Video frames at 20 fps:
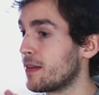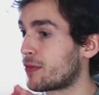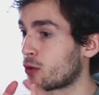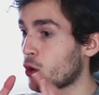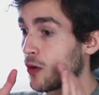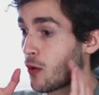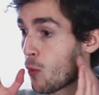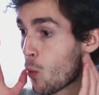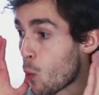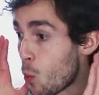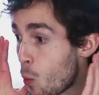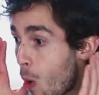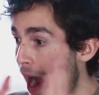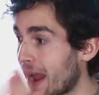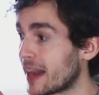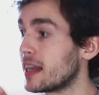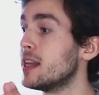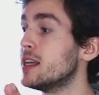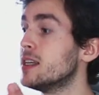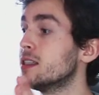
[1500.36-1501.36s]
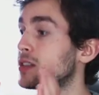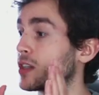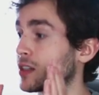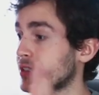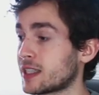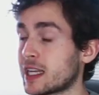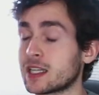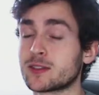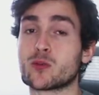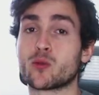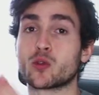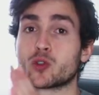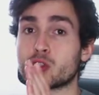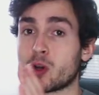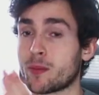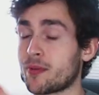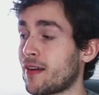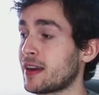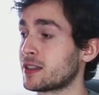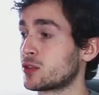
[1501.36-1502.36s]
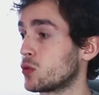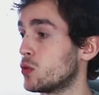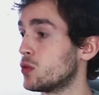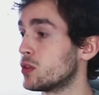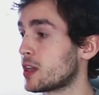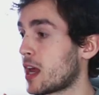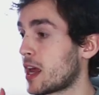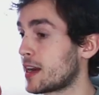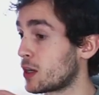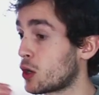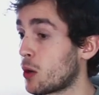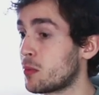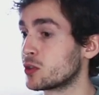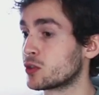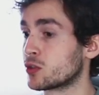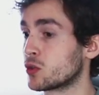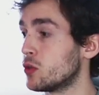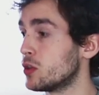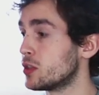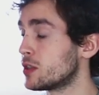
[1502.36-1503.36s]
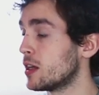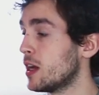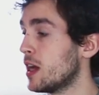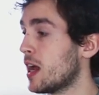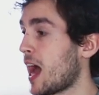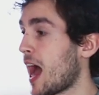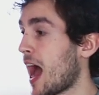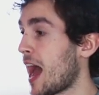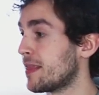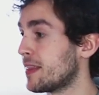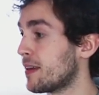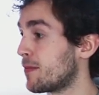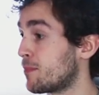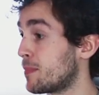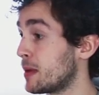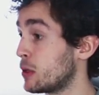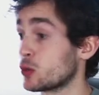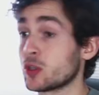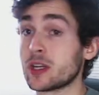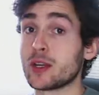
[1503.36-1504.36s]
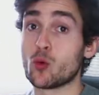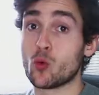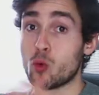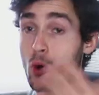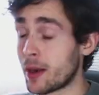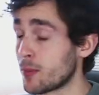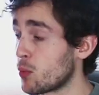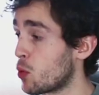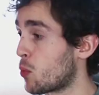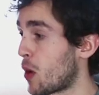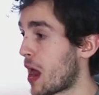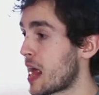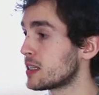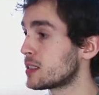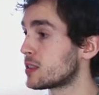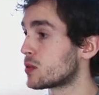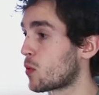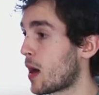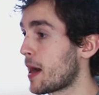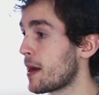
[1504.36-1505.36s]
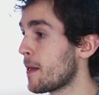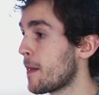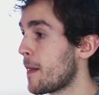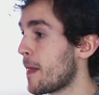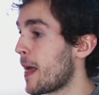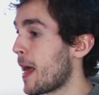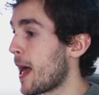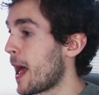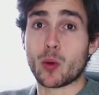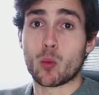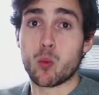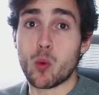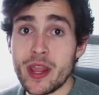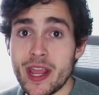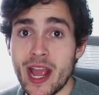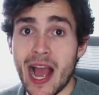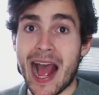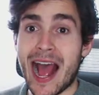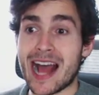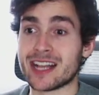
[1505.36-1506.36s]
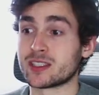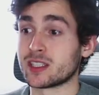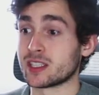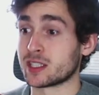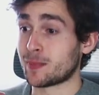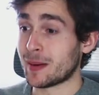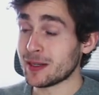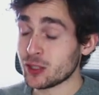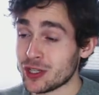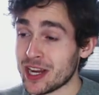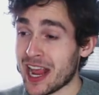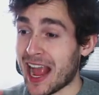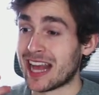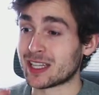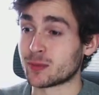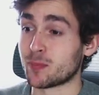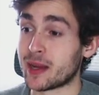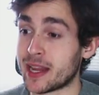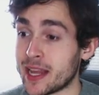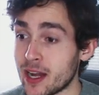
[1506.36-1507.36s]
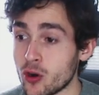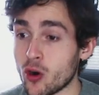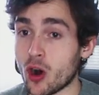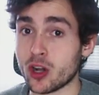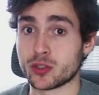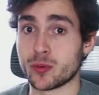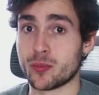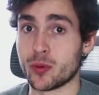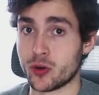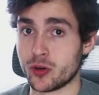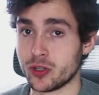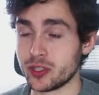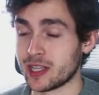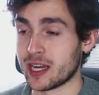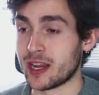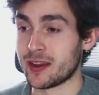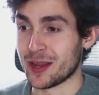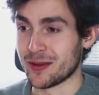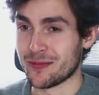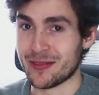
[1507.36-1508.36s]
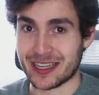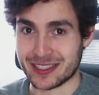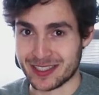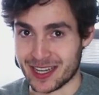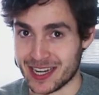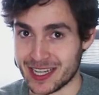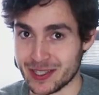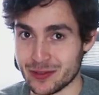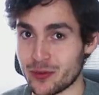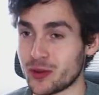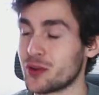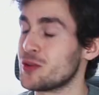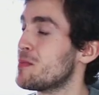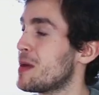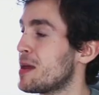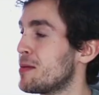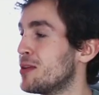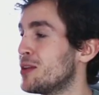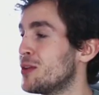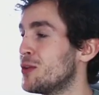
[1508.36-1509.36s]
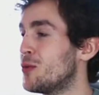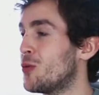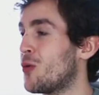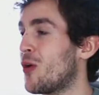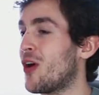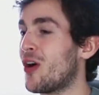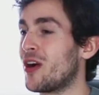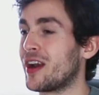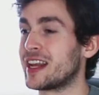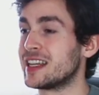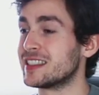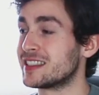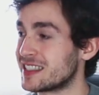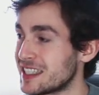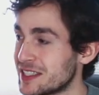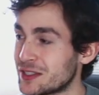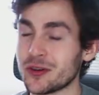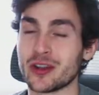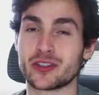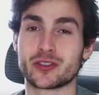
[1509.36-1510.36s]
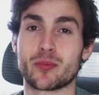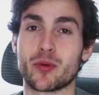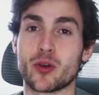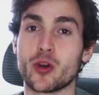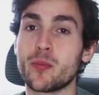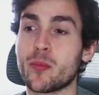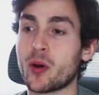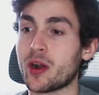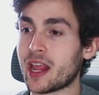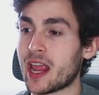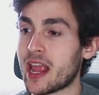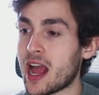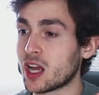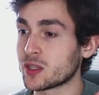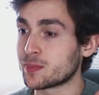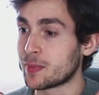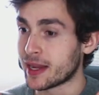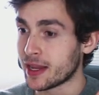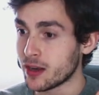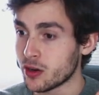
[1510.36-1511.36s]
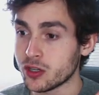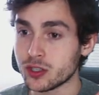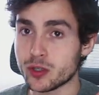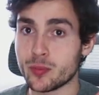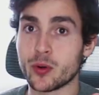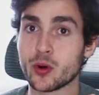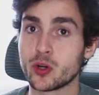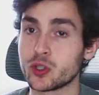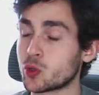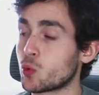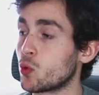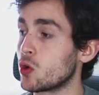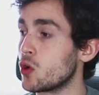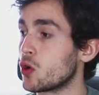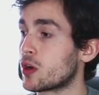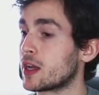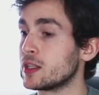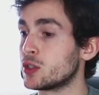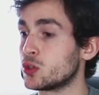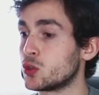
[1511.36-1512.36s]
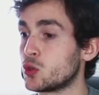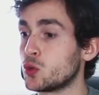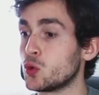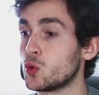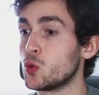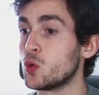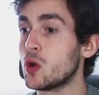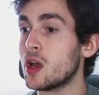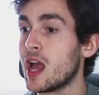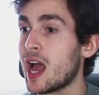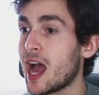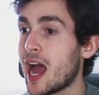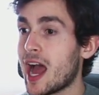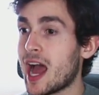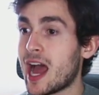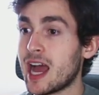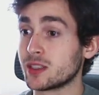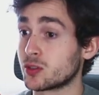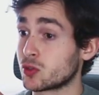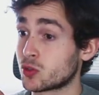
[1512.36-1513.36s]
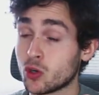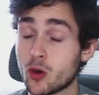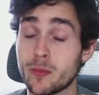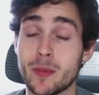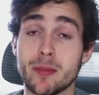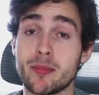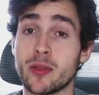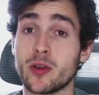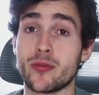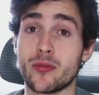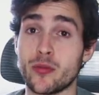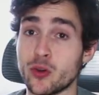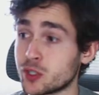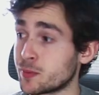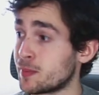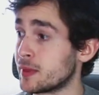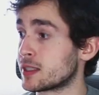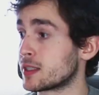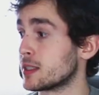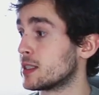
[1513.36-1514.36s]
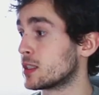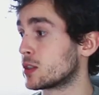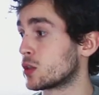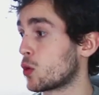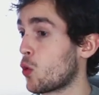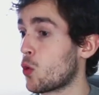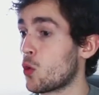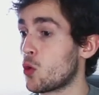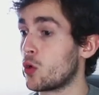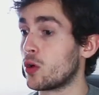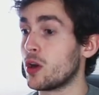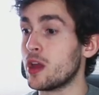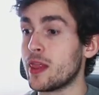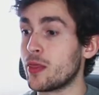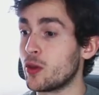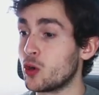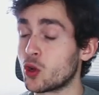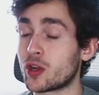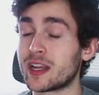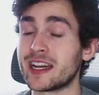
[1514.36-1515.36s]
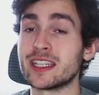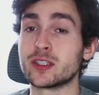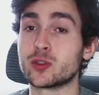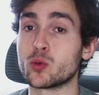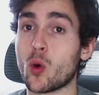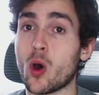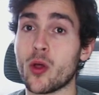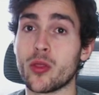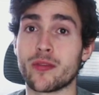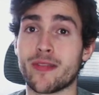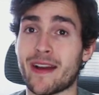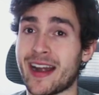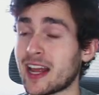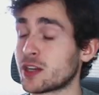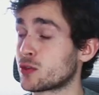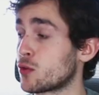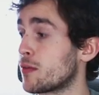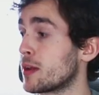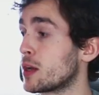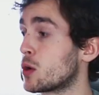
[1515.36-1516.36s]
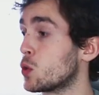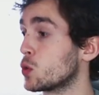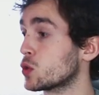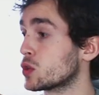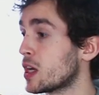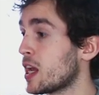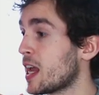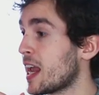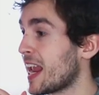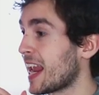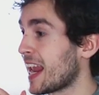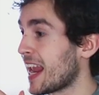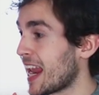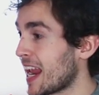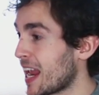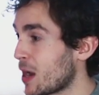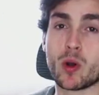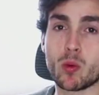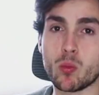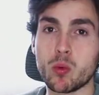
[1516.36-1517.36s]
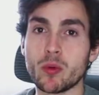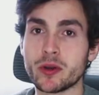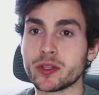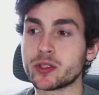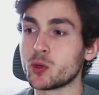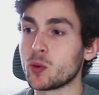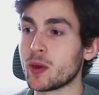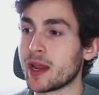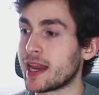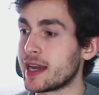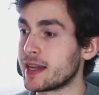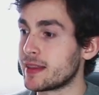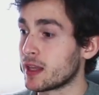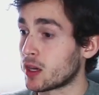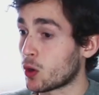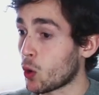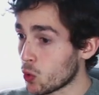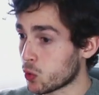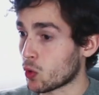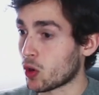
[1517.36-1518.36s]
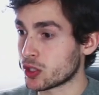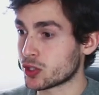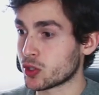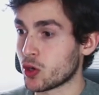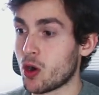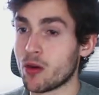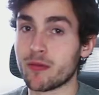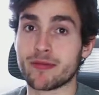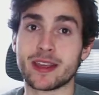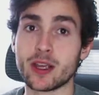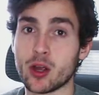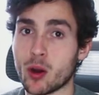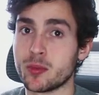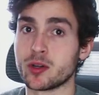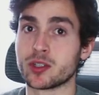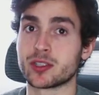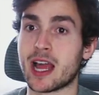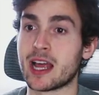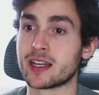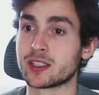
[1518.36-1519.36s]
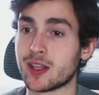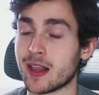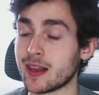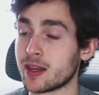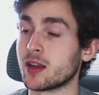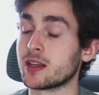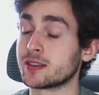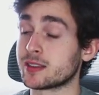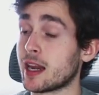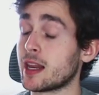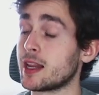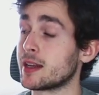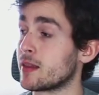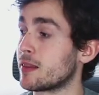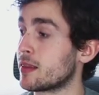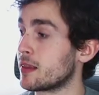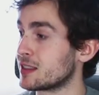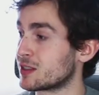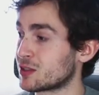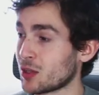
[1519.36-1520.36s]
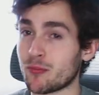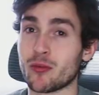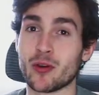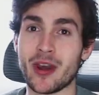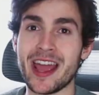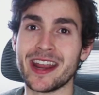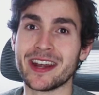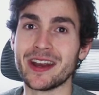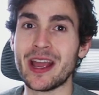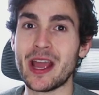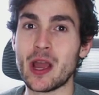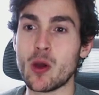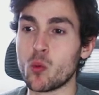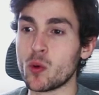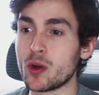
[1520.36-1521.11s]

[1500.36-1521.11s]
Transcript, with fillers: They've got widely successful Shopify stores and e-commerce stores, and they've built incredible brands, right? But we as, especially as beginner entrepreneurs, if that's the case for you, maybe you are a seasoned entrepreneur, but as beginner entrepreneurs who are looking to uh, start maybe their first business or they're looking into other financial vehicles, what do we want to do in the gold rush of e-commerce and selling, selling stuff online?